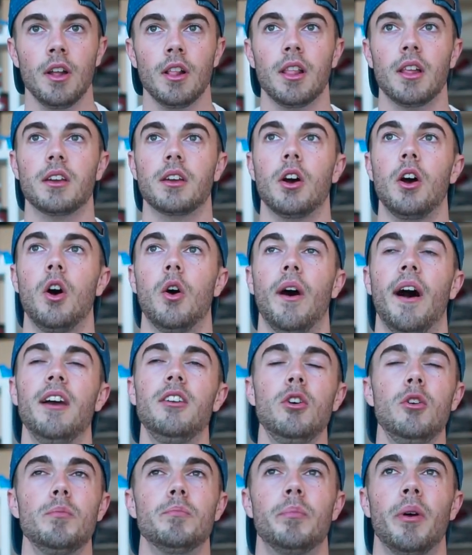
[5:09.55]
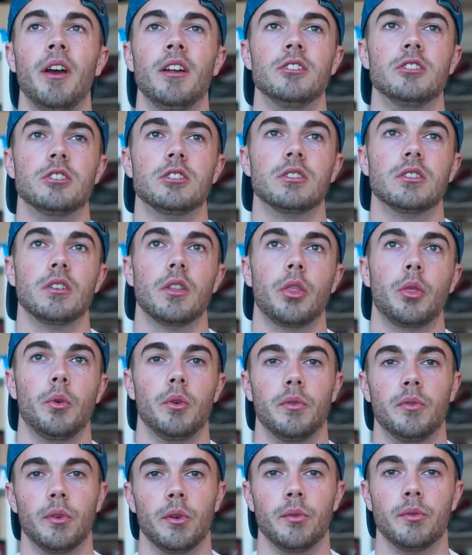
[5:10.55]
like, oh, I don't bench
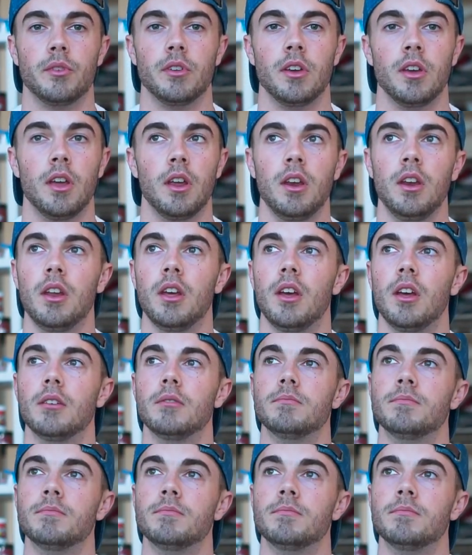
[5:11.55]
315.